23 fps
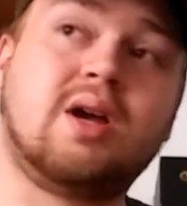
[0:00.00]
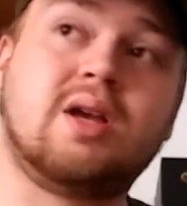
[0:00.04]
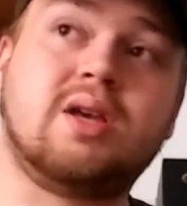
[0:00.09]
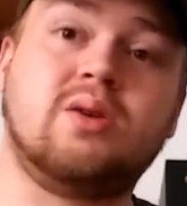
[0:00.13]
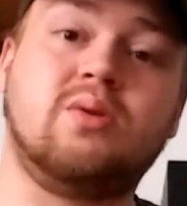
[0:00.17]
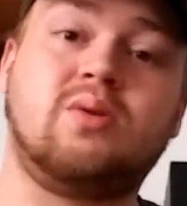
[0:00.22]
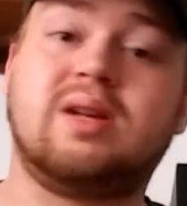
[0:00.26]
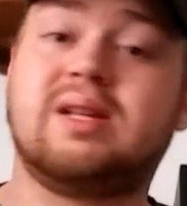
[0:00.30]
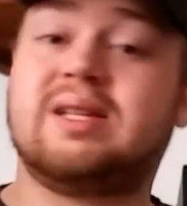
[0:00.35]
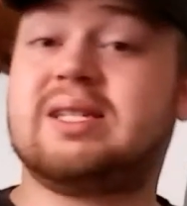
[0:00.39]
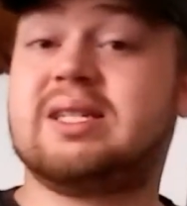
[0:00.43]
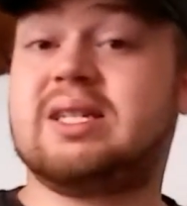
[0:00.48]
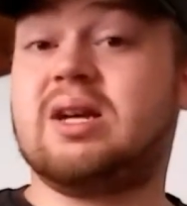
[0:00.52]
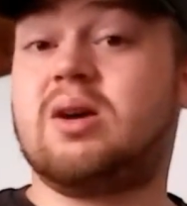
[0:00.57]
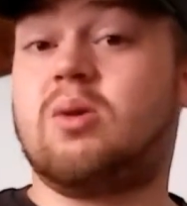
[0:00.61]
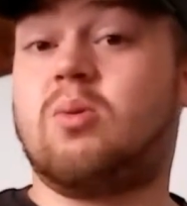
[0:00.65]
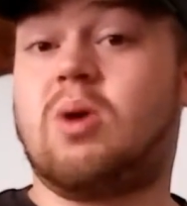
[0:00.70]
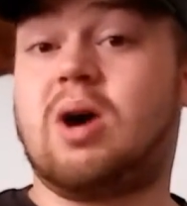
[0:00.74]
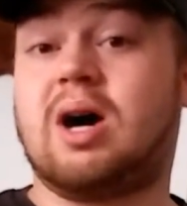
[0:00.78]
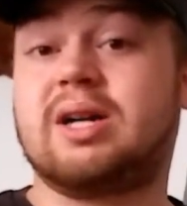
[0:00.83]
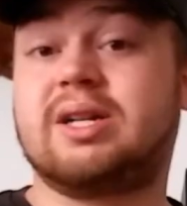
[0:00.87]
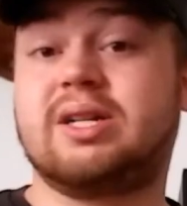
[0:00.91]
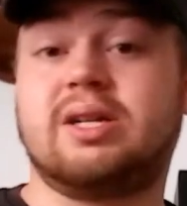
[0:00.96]
You can still
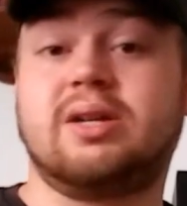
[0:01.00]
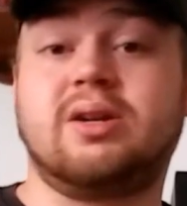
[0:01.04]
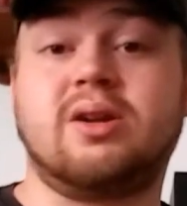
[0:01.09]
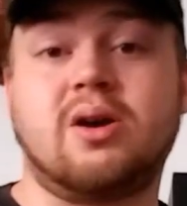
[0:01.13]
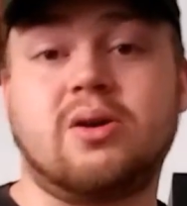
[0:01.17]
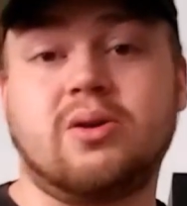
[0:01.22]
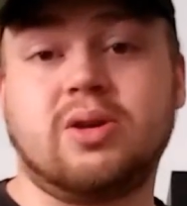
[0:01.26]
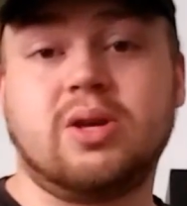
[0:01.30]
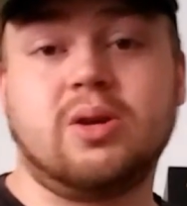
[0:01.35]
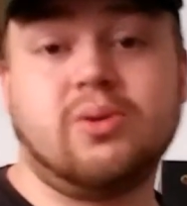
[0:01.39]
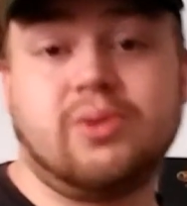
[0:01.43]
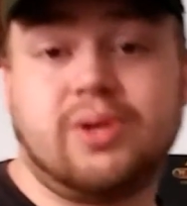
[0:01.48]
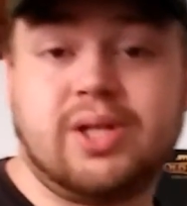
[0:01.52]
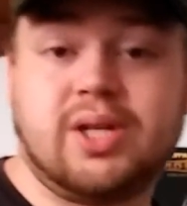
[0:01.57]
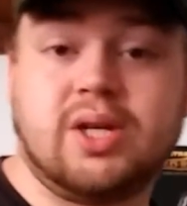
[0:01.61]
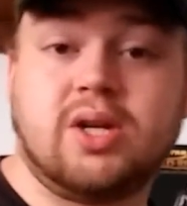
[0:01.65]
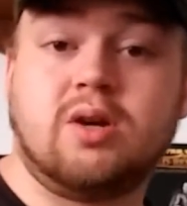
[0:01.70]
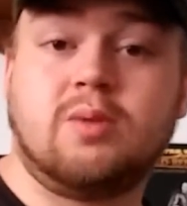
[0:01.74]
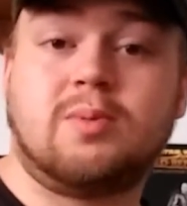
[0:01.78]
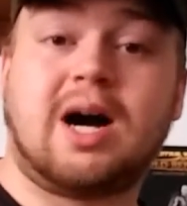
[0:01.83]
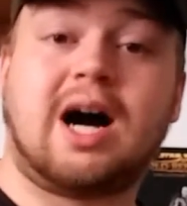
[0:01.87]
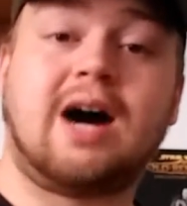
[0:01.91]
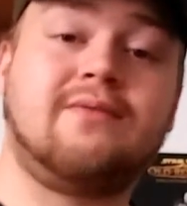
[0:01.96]
watch,
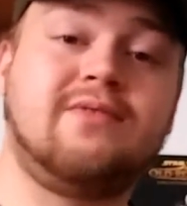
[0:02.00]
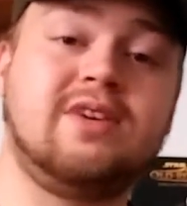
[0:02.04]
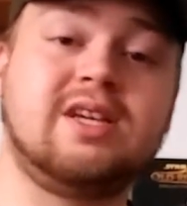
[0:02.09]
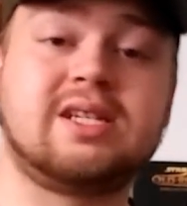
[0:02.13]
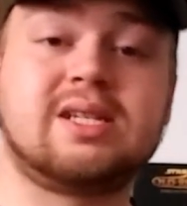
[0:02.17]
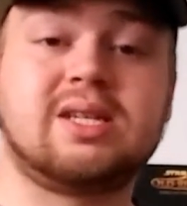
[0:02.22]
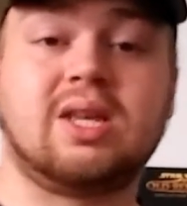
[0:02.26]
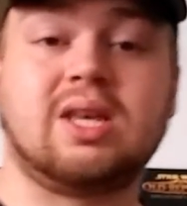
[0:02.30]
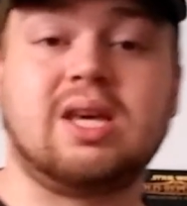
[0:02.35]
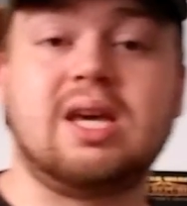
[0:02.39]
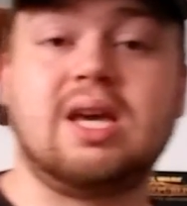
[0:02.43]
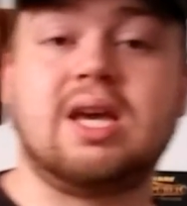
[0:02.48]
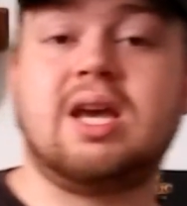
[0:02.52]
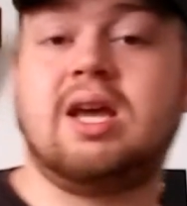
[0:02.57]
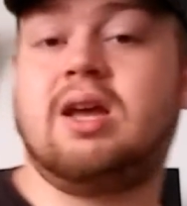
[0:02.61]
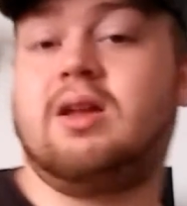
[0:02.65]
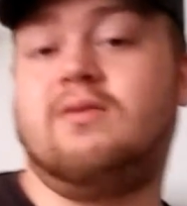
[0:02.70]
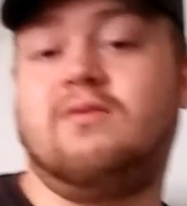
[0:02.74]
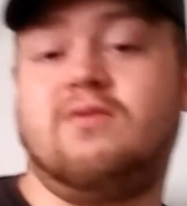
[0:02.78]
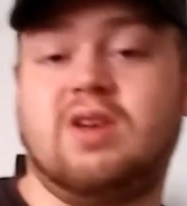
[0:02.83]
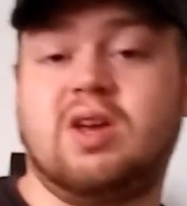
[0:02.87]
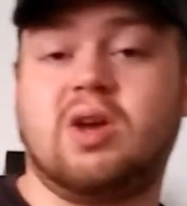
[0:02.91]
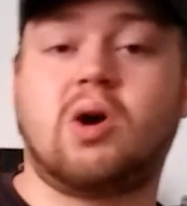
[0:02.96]
YouTube, obviously,
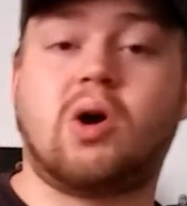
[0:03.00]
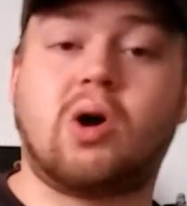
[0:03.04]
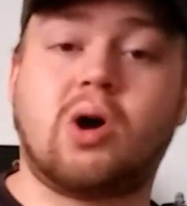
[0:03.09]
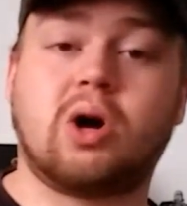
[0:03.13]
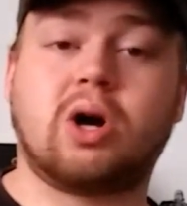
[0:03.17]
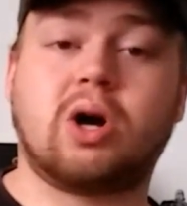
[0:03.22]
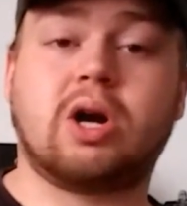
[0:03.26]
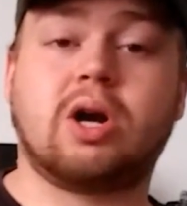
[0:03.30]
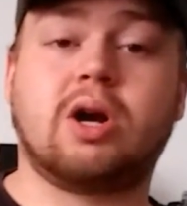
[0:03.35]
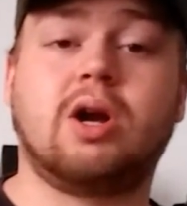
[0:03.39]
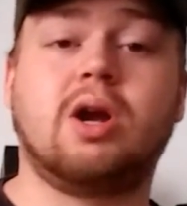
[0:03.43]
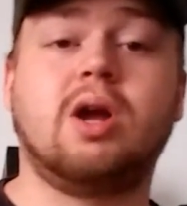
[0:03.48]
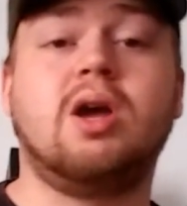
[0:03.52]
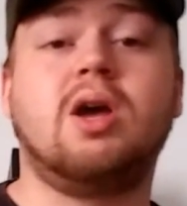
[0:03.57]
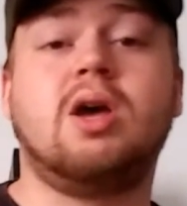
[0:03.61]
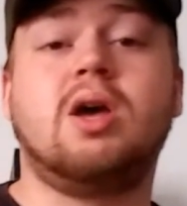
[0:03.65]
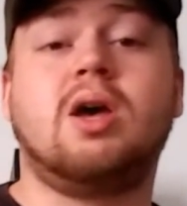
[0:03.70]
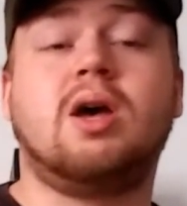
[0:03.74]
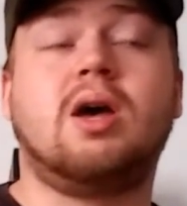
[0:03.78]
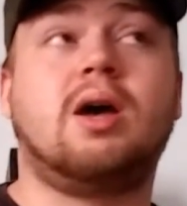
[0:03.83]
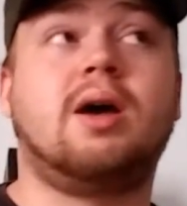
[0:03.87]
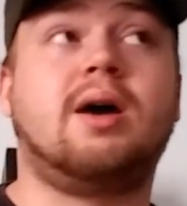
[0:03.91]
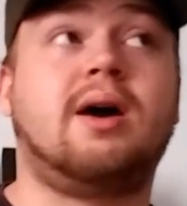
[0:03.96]
in VR.
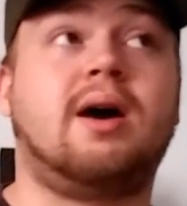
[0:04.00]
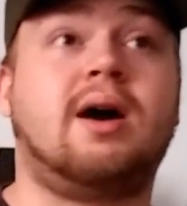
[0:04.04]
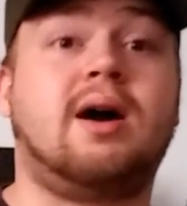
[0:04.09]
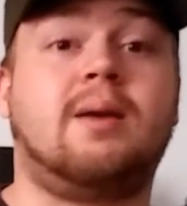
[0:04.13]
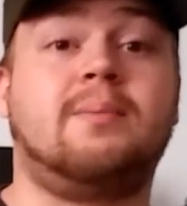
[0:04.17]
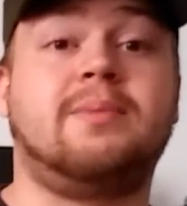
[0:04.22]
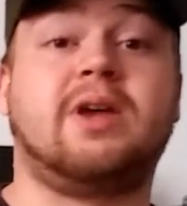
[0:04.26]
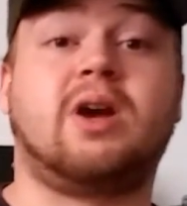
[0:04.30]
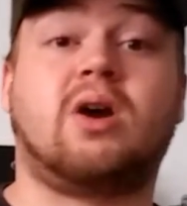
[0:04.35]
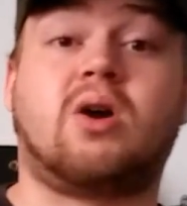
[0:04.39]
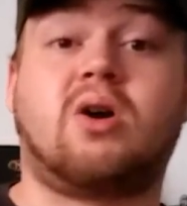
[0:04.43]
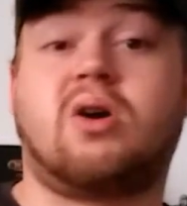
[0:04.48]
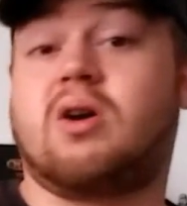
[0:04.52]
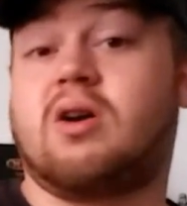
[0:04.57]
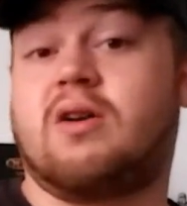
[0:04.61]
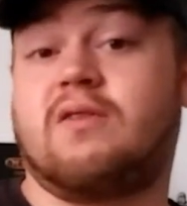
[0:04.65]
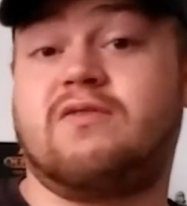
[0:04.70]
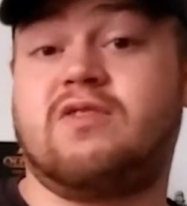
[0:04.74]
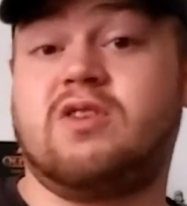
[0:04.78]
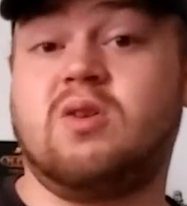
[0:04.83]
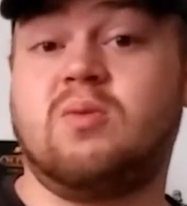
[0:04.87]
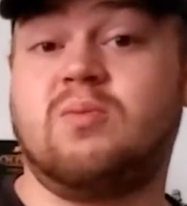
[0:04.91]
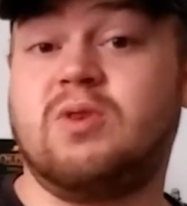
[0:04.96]
There are a
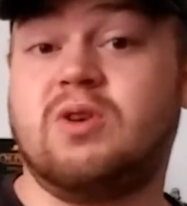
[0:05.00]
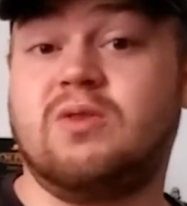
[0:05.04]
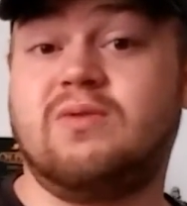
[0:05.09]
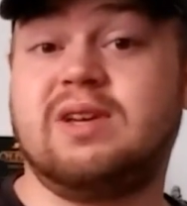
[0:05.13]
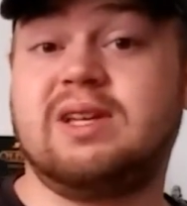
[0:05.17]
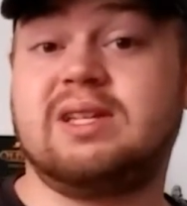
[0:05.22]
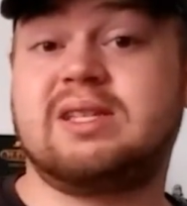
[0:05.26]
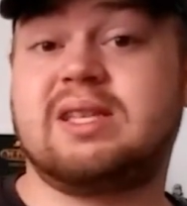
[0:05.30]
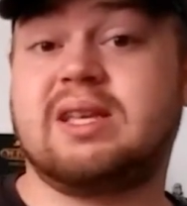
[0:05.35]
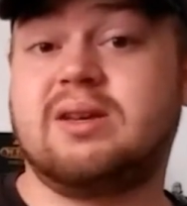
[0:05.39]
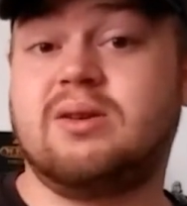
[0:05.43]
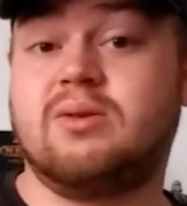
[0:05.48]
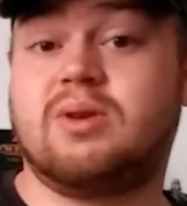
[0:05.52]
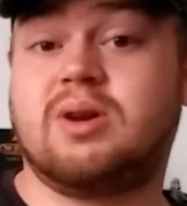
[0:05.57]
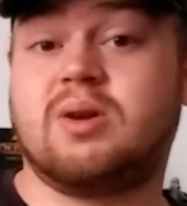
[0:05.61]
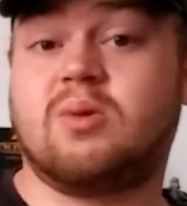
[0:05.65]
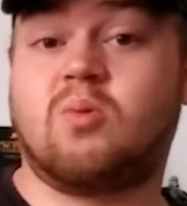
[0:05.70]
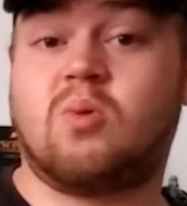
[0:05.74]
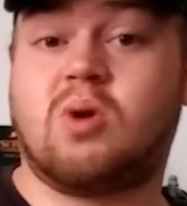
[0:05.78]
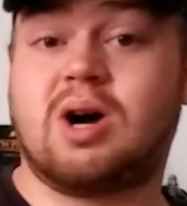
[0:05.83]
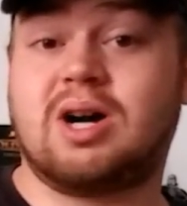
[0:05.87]
few movies that you can